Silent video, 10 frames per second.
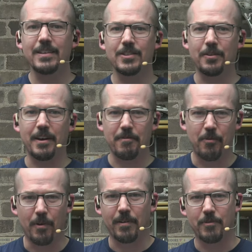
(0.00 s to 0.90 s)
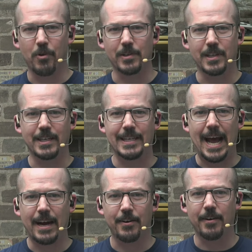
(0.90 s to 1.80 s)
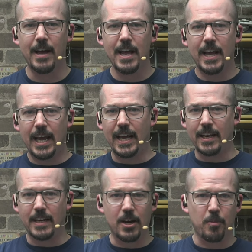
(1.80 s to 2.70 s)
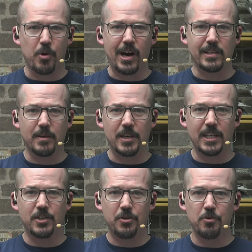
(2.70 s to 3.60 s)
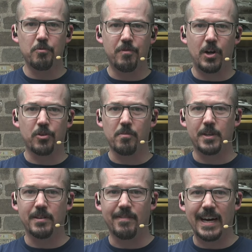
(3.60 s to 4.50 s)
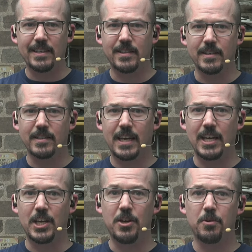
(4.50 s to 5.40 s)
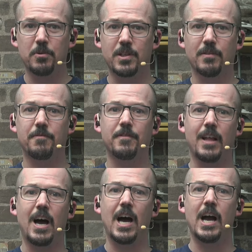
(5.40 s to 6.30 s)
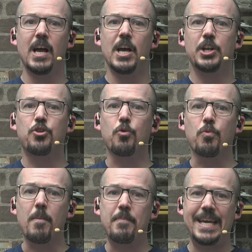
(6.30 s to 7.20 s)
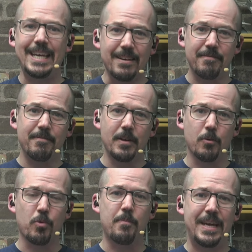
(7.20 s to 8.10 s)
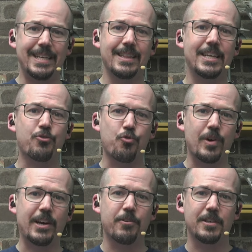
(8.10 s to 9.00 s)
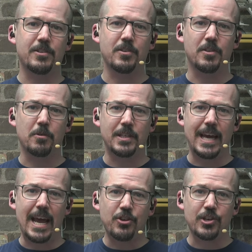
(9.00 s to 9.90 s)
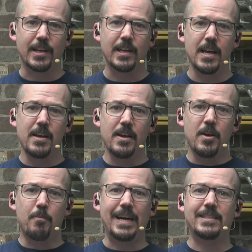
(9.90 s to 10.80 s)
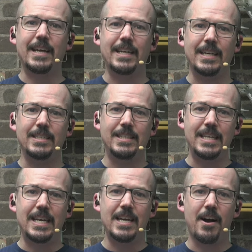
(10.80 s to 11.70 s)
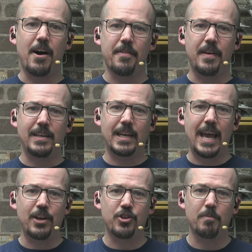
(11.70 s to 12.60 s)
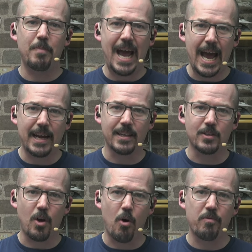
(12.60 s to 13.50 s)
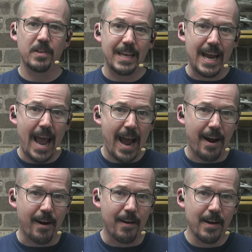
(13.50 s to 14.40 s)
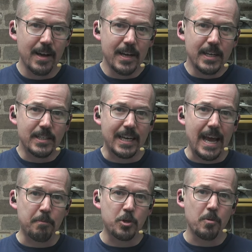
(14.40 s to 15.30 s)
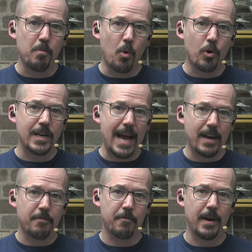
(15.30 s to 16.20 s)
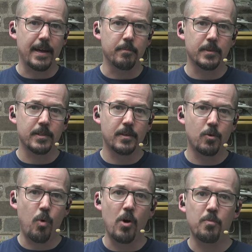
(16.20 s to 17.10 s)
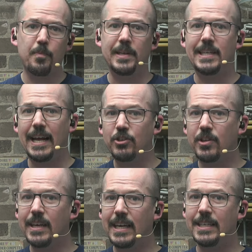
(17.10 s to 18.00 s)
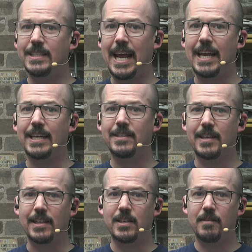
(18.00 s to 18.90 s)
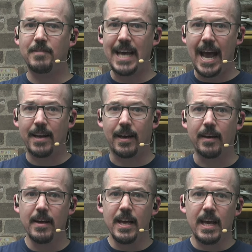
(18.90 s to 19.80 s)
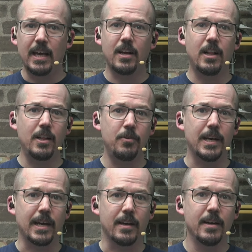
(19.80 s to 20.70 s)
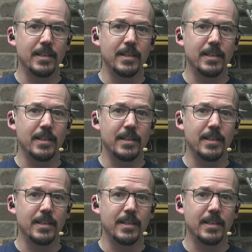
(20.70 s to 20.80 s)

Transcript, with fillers: So therefore, of course, an attacker in a near proximity to vulnerable devices can use the flaw to repeat uh, repeatedly trigger disassociation by sending de-authentication packets over the air to capture more data frames, quote, potentially containing sensitive data, including